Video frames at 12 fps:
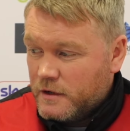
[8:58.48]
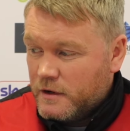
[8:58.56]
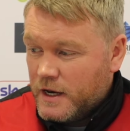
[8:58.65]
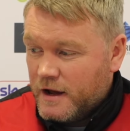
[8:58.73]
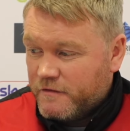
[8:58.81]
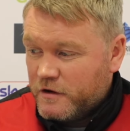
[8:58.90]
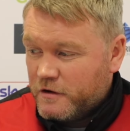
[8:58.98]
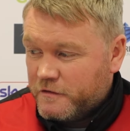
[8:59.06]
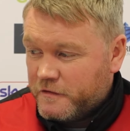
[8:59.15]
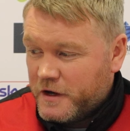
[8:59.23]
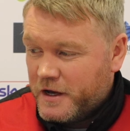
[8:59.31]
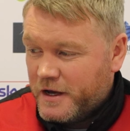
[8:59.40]
level
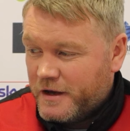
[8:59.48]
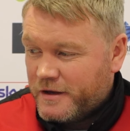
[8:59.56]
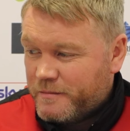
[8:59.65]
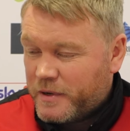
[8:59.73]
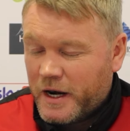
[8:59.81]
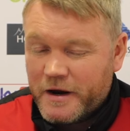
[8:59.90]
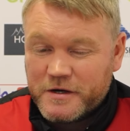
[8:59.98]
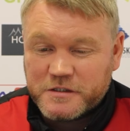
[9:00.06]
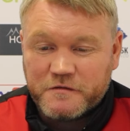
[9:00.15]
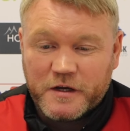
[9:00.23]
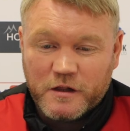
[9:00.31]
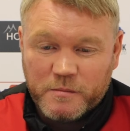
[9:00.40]
of players
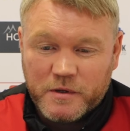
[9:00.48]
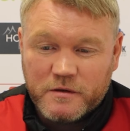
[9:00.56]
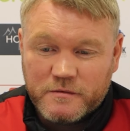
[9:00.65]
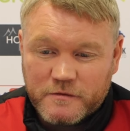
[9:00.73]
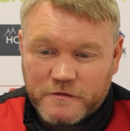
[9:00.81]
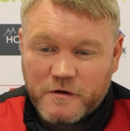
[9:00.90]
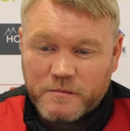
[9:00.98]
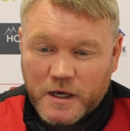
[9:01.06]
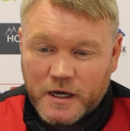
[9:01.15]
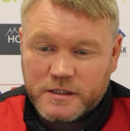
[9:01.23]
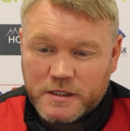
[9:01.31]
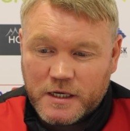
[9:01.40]
available from
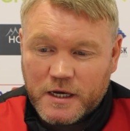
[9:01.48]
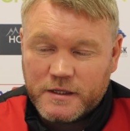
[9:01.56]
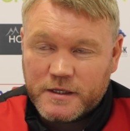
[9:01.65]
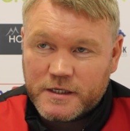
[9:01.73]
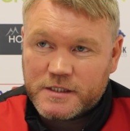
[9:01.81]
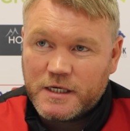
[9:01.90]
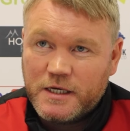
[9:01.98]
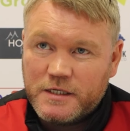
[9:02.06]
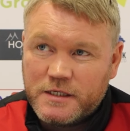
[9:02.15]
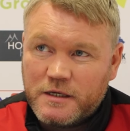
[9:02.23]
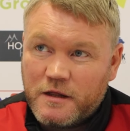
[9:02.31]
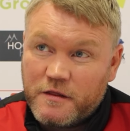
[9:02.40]
now to the end of the
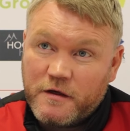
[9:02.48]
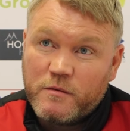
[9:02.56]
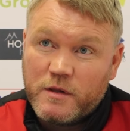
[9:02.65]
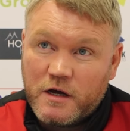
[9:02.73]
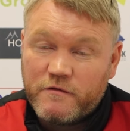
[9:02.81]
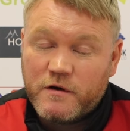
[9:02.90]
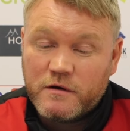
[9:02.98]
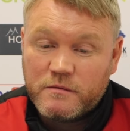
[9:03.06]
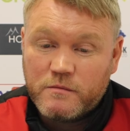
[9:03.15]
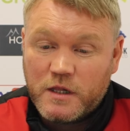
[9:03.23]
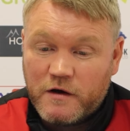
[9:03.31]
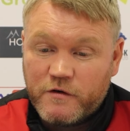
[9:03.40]
season, I think we'll have a
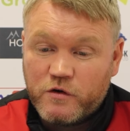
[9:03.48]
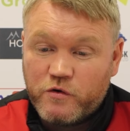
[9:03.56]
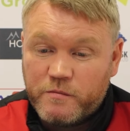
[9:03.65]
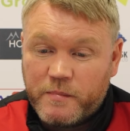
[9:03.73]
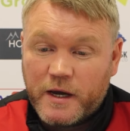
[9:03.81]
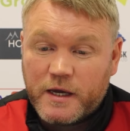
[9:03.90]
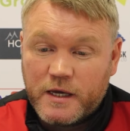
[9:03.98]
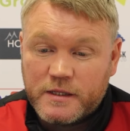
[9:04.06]
good back